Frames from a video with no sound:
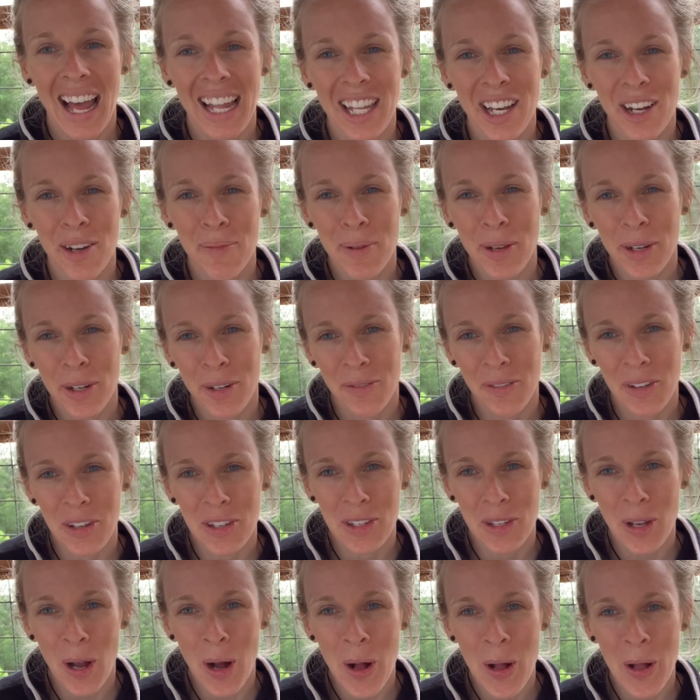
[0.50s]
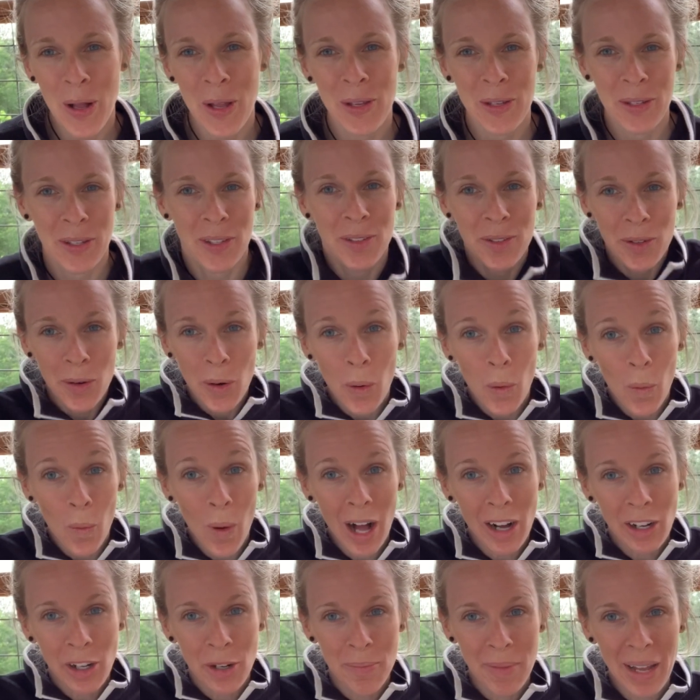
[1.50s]
Hello, beautiful souls.
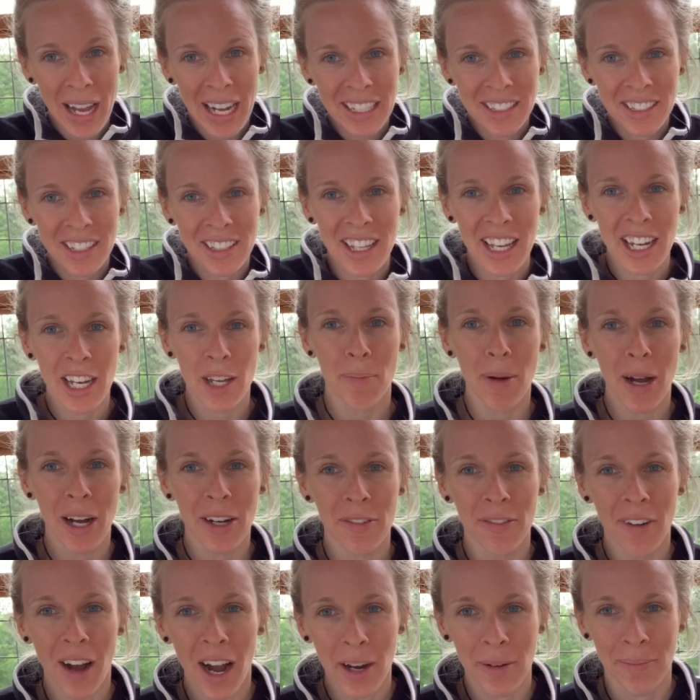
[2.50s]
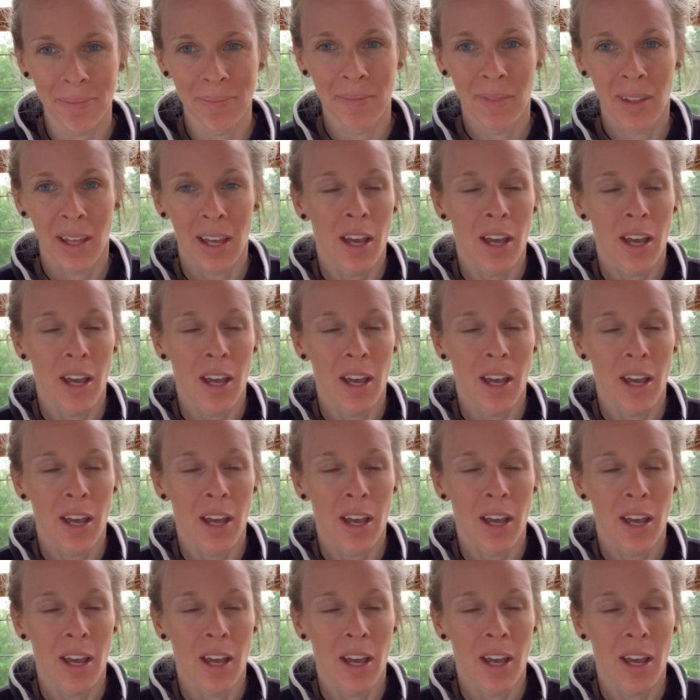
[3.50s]
Welcome back to Ladybug Farm.